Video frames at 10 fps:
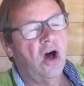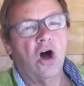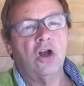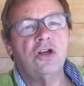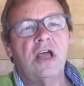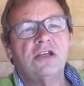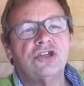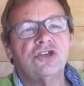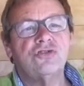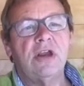on
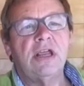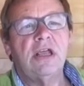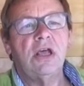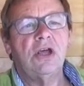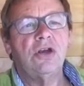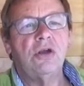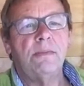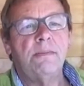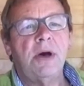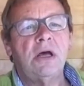string
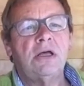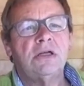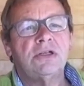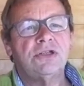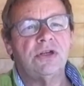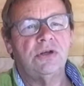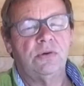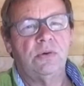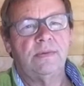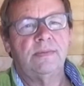number 2.